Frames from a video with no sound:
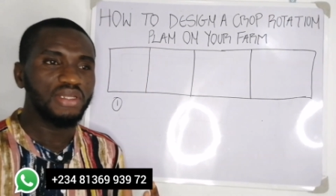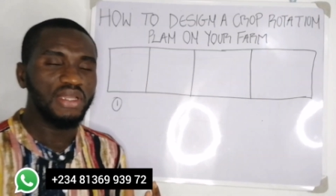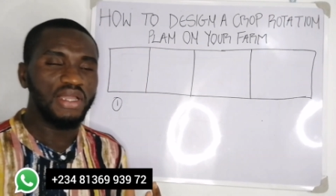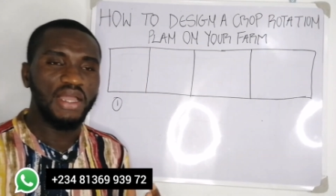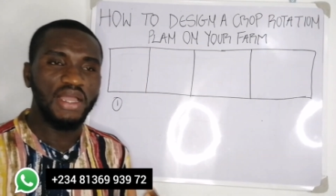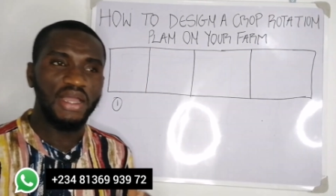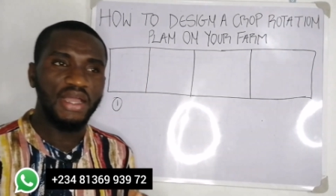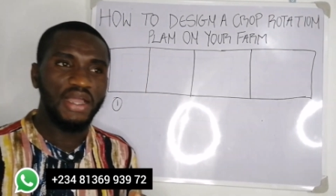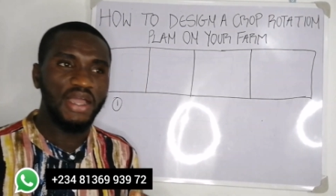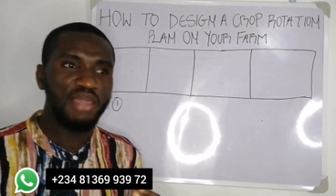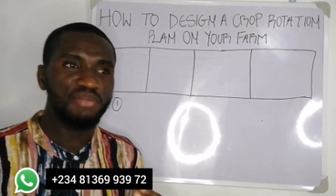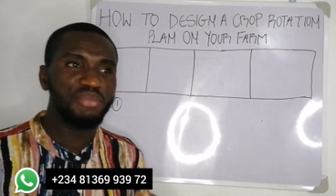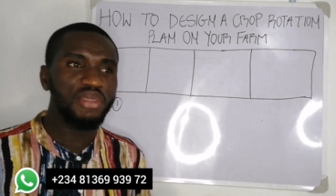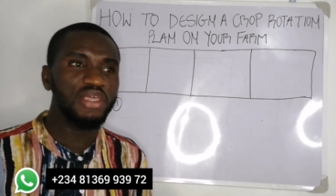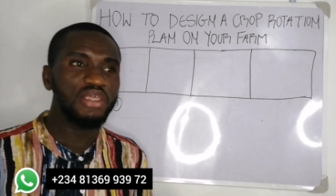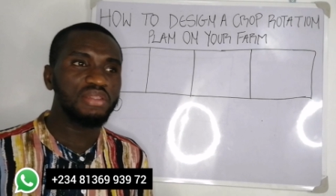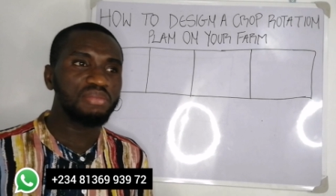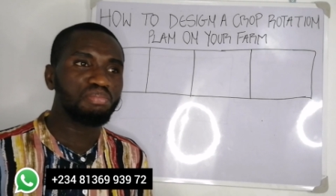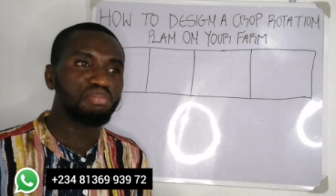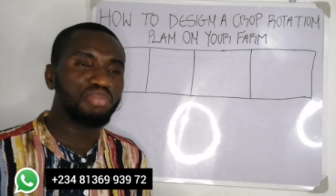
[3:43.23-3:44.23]
uh, I
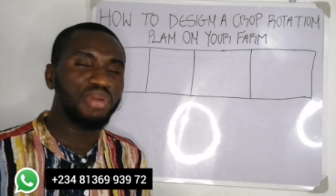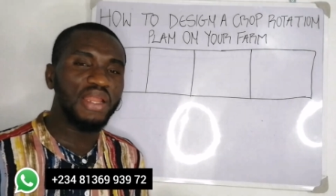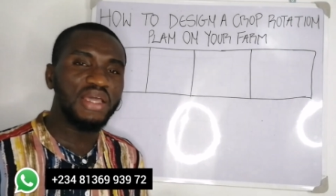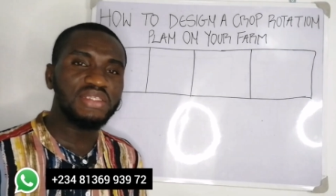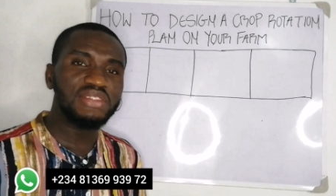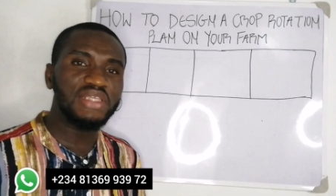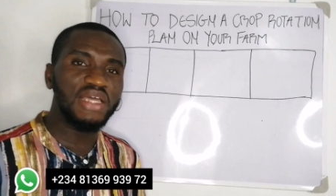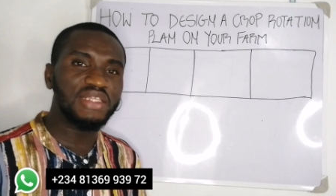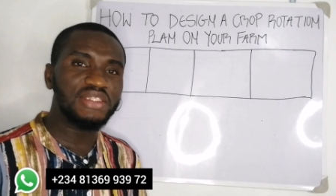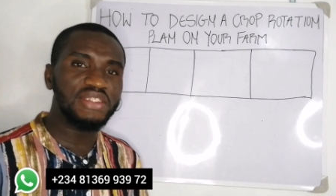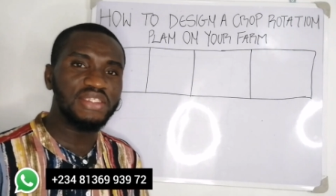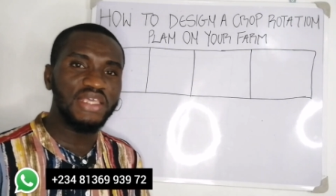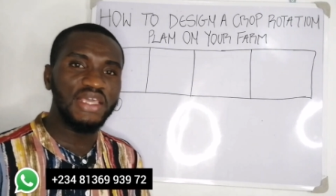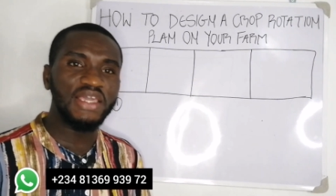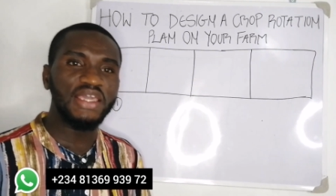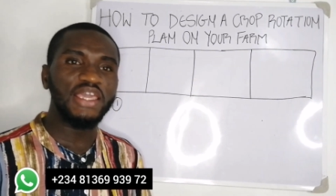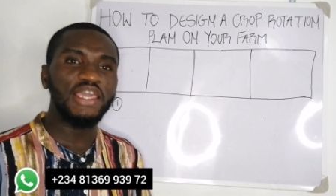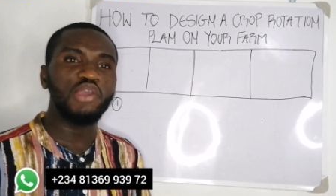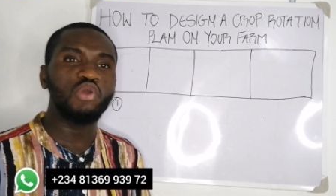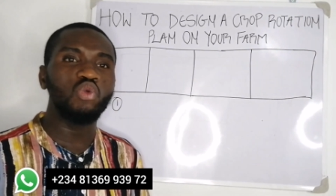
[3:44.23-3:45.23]
mean plants that
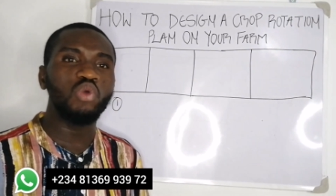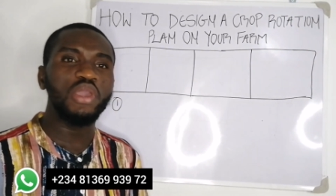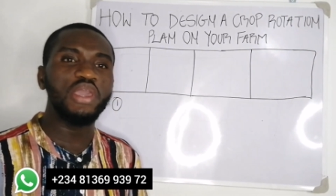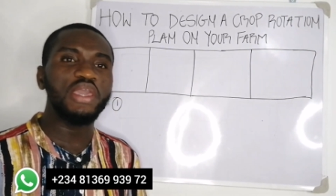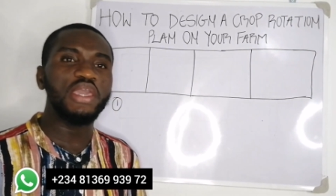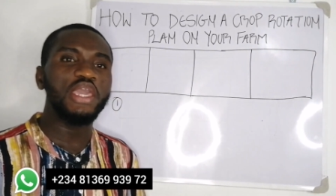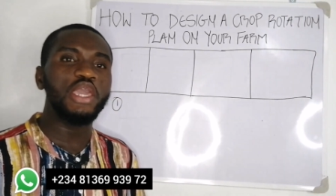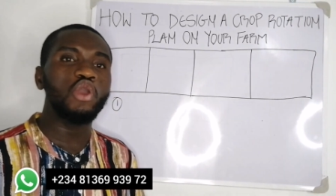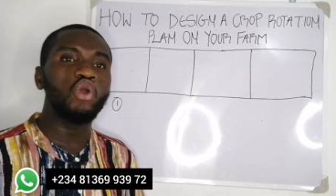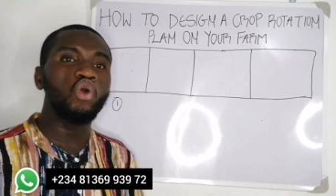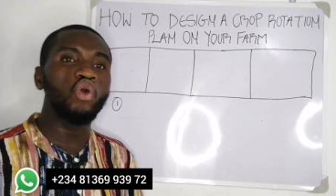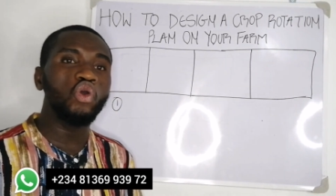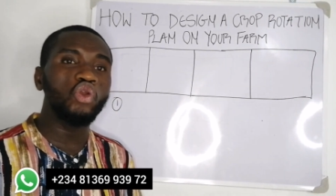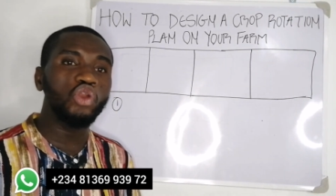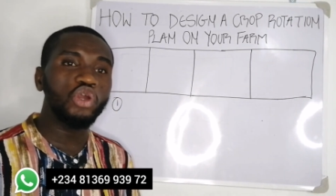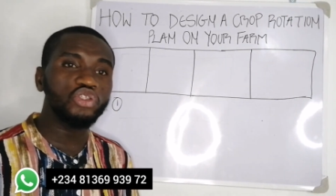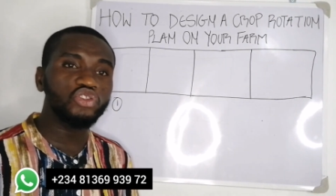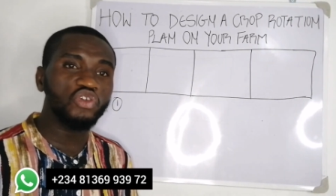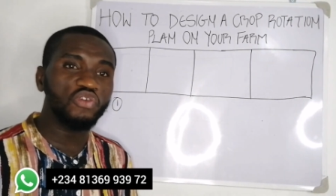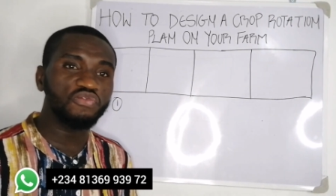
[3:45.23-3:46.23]
take away a whole
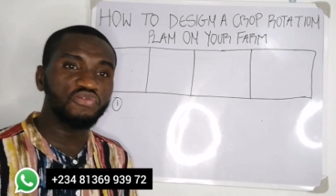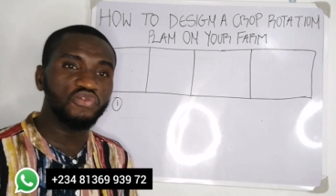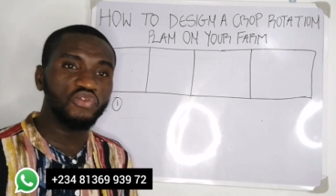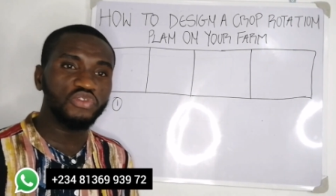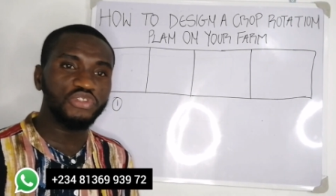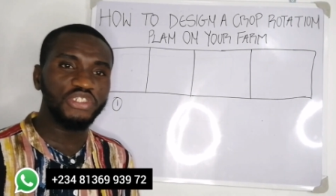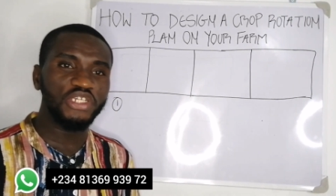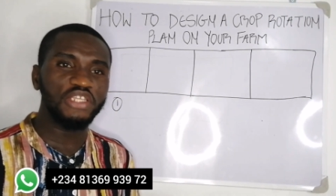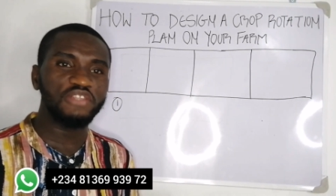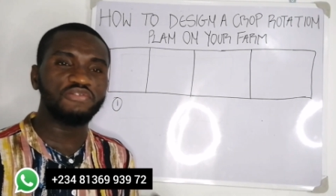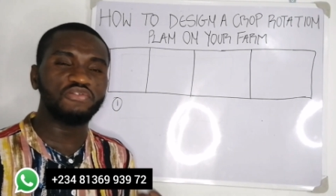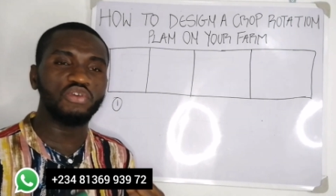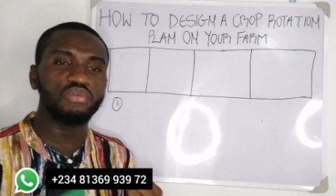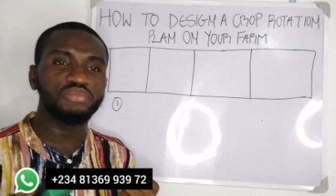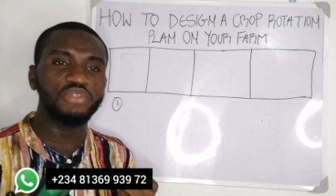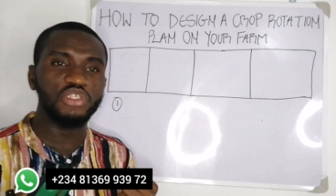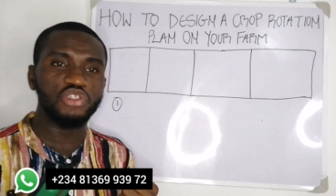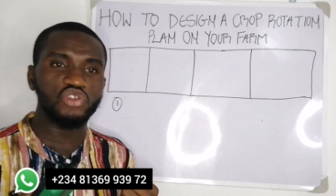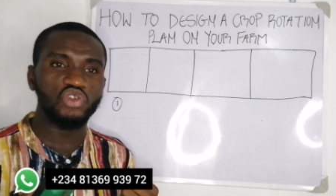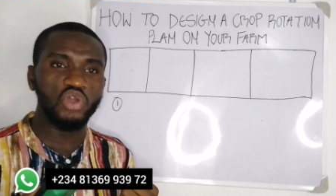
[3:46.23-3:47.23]
lot of nutrients from
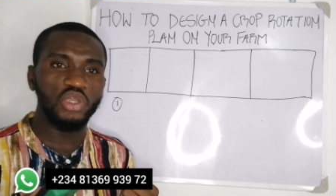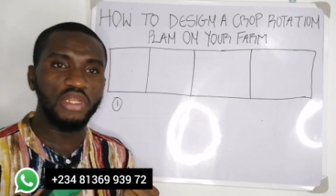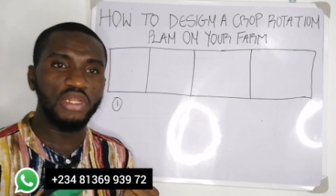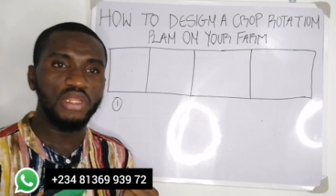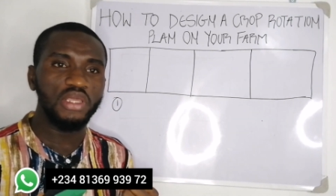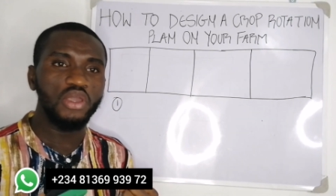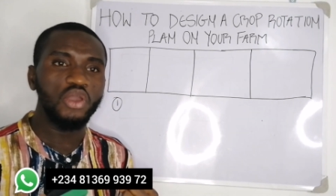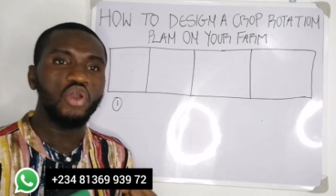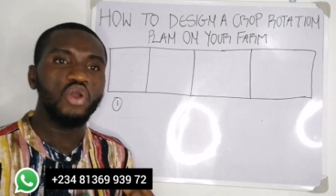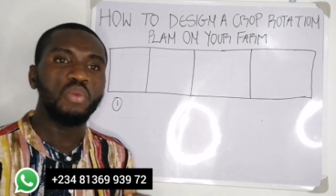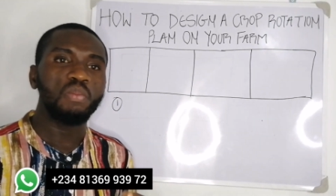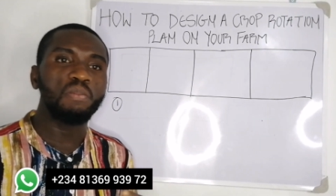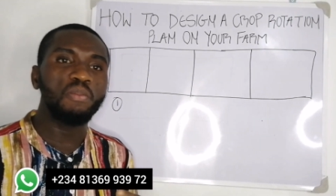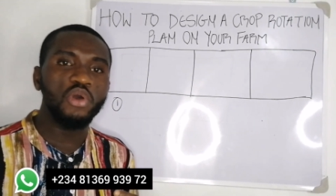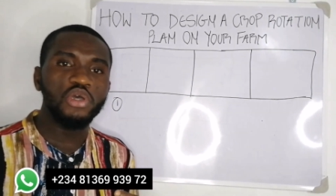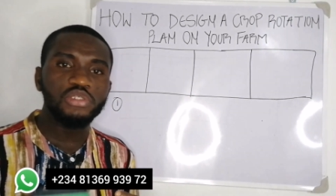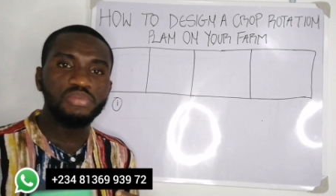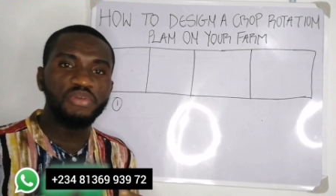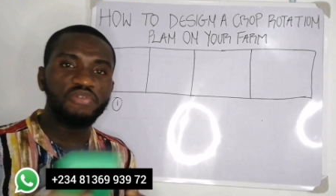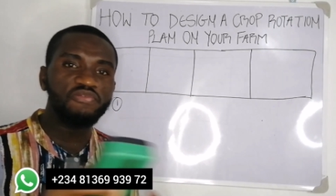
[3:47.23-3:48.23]
the soil
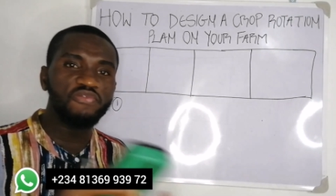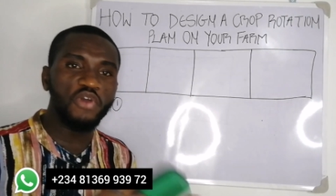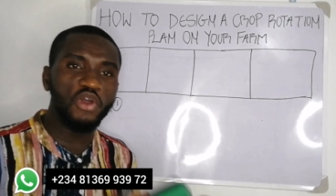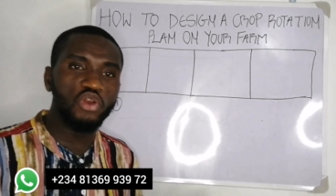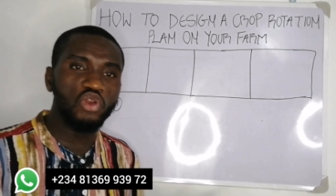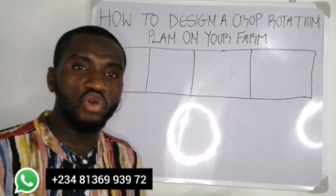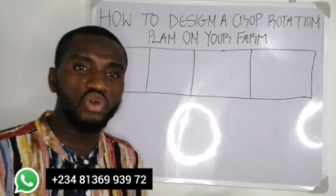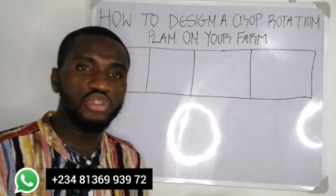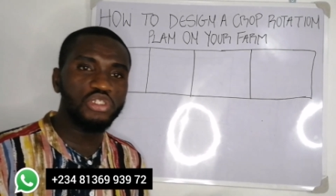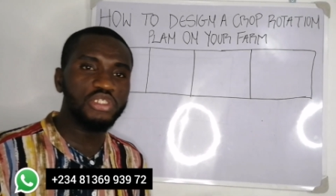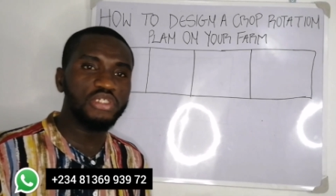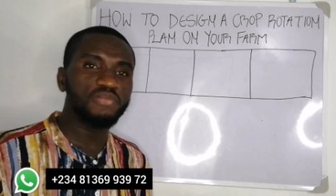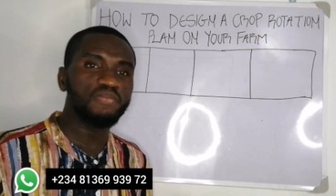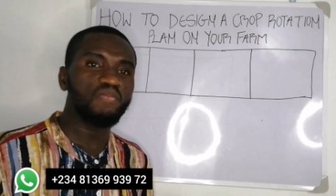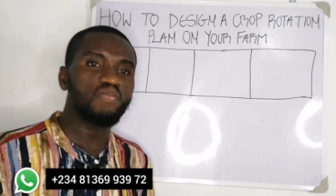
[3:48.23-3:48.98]
must be followed